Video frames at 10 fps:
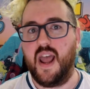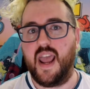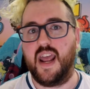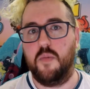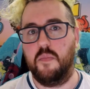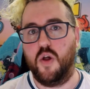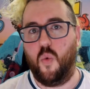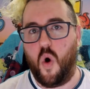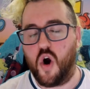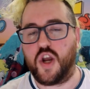in
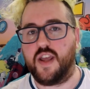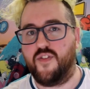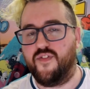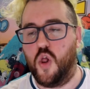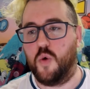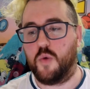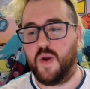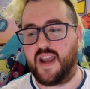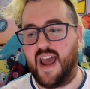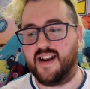Milwaukee the following
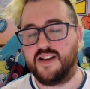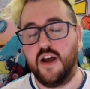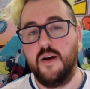weekend.